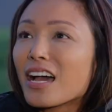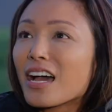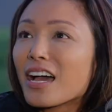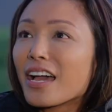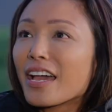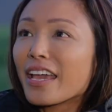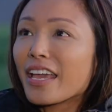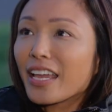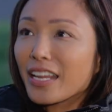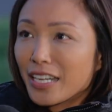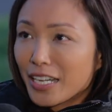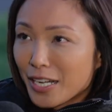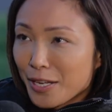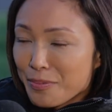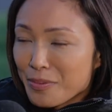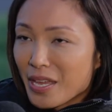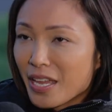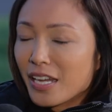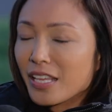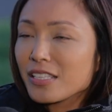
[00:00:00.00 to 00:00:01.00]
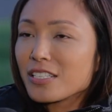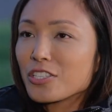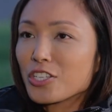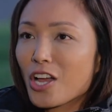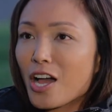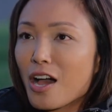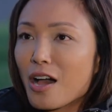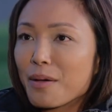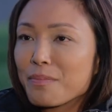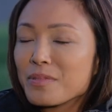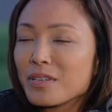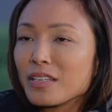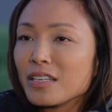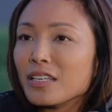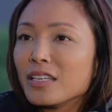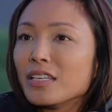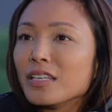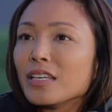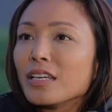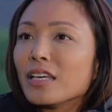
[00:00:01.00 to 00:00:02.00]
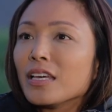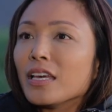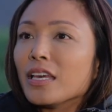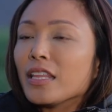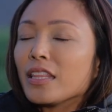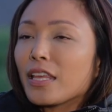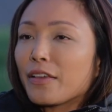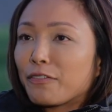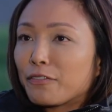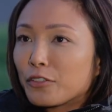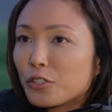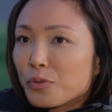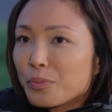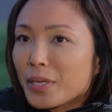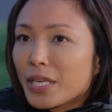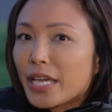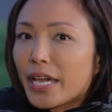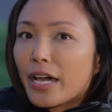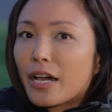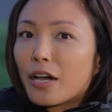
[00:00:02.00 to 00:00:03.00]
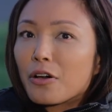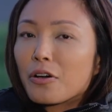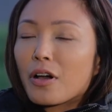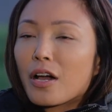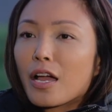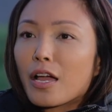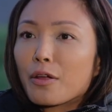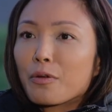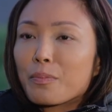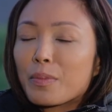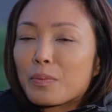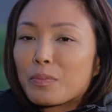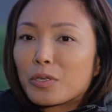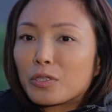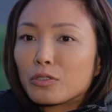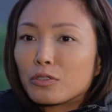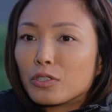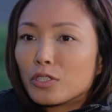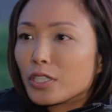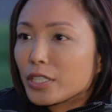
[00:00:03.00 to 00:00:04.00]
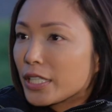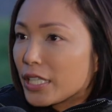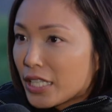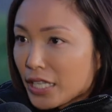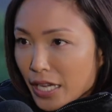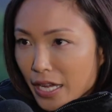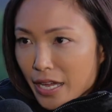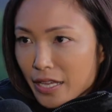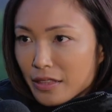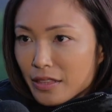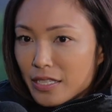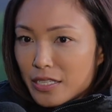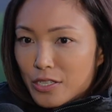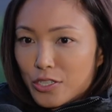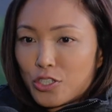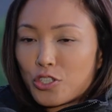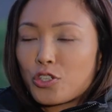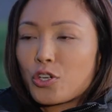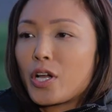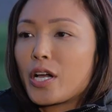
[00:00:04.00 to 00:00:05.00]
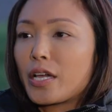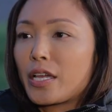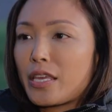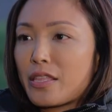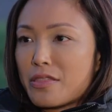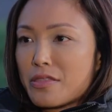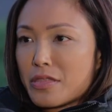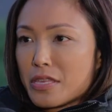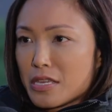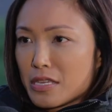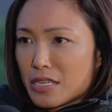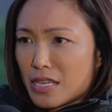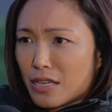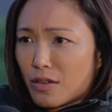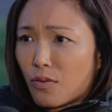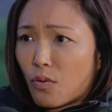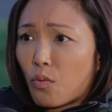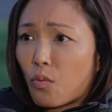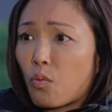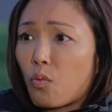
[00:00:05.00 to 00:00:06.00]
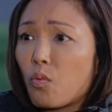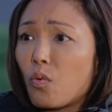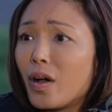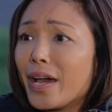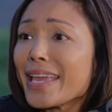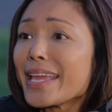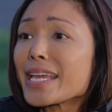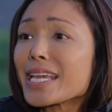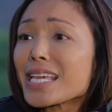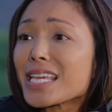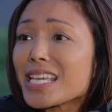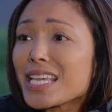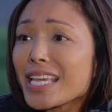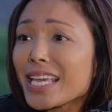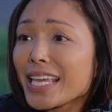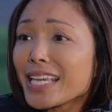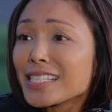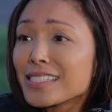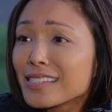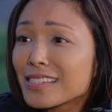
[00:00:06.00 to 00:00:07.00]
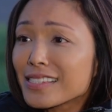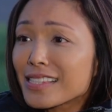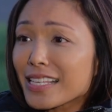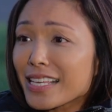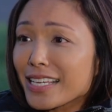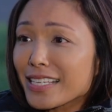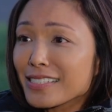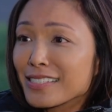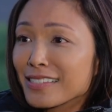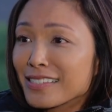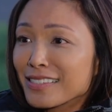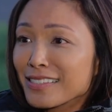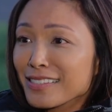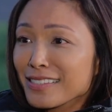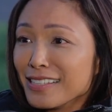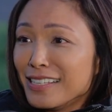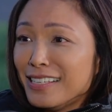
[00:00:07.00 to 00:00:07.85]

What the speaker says: I ended up getting the job. They flew me out. I remember looking at this truck and thinking, what is this?